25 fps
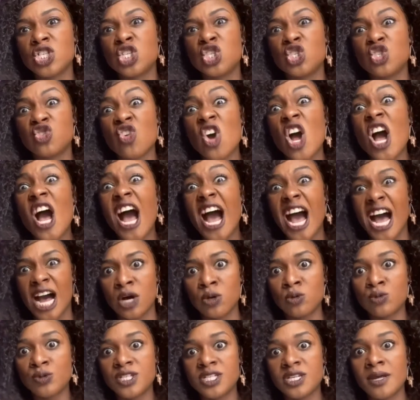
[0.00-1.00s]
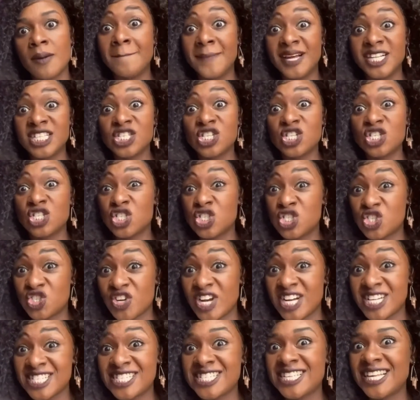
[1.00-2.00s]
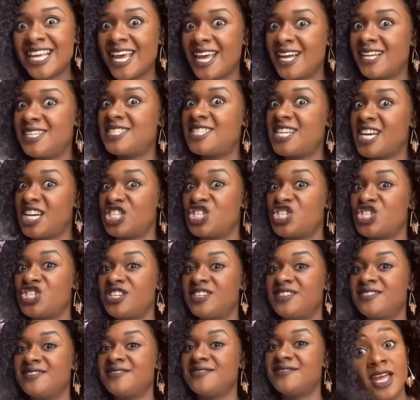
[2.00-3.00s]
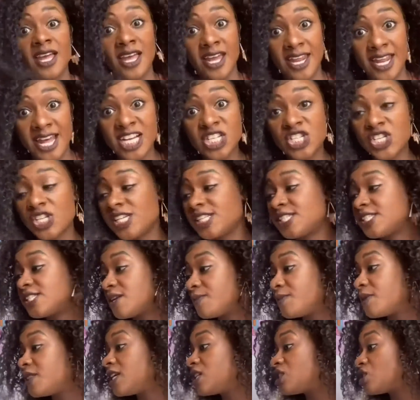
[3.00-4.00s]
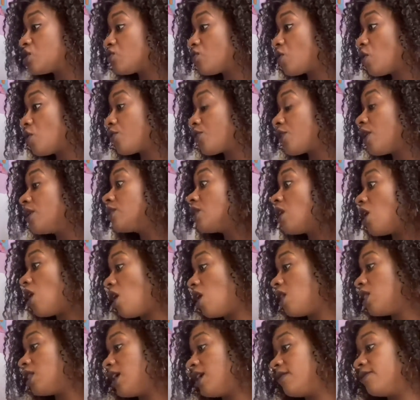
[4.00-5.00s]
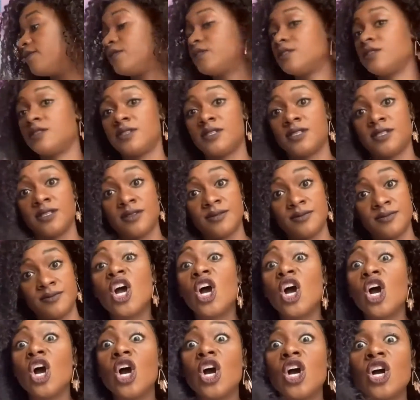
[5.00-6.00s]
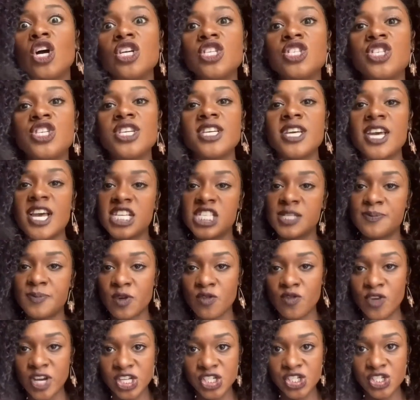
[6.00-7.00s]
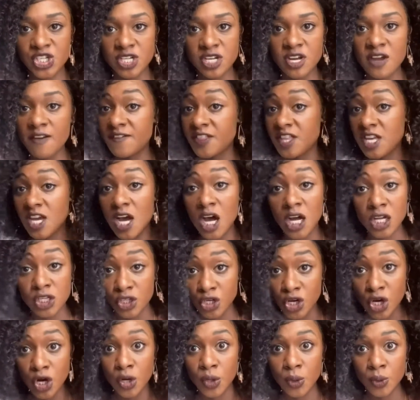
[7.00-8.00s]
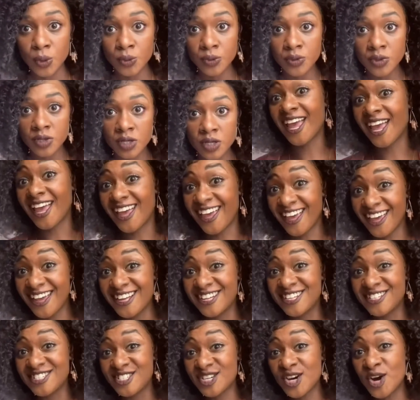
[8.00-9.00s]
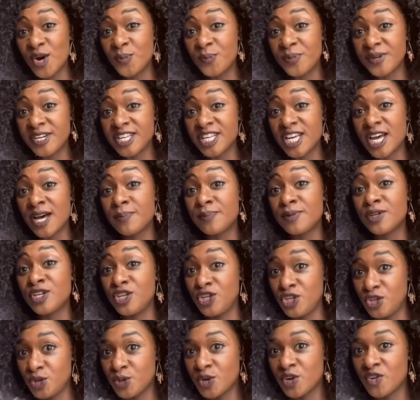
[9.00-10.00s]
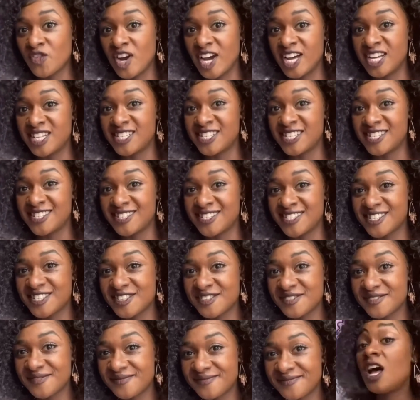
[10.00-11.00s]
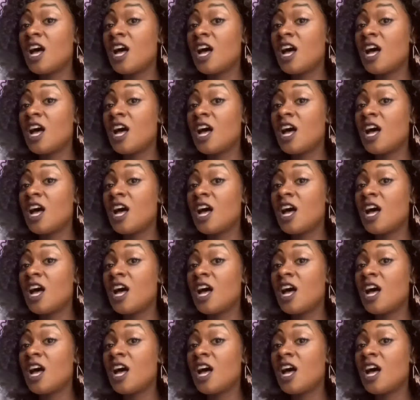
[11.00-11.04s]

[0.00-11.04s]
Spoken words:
to draw out mental stress and tension. It actually stimulates growth on all levels, urging exploration of the unknown and opening up new horizons.